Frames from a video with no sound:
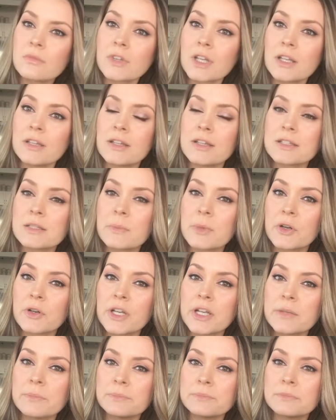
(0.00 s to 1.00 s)
That's about
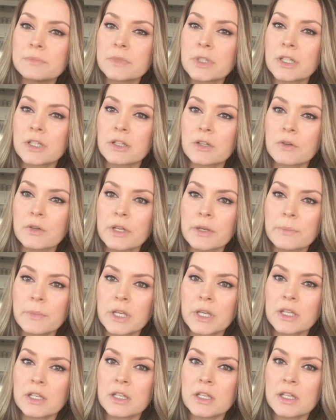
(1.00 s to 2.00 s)
it. I'm gonna go get my
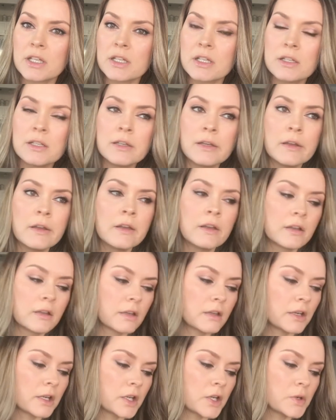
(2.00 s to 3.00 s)
kid. I'm
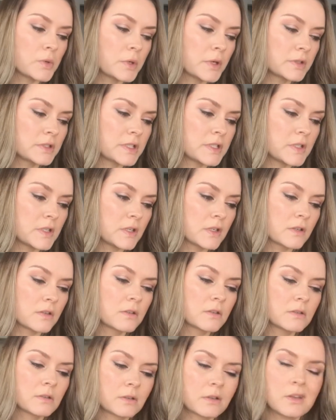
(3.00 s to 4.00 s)
gonna go out to
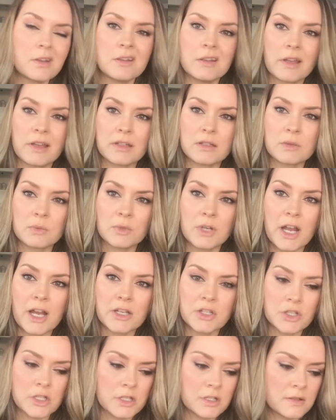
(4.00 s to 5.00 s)
collect
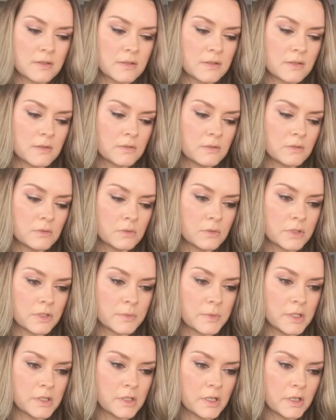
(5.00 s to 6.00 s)
rations. Wish me
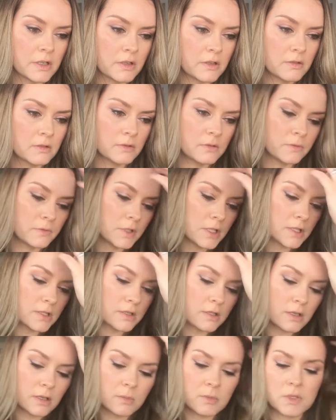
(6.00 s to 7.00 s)
luck. Hopefully the
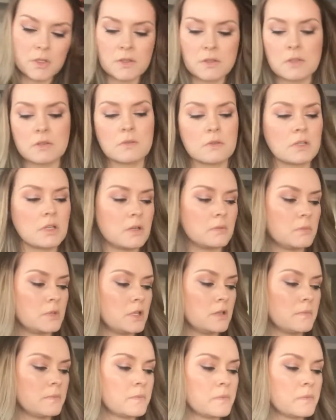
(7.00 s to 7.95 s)
zombies don't get me.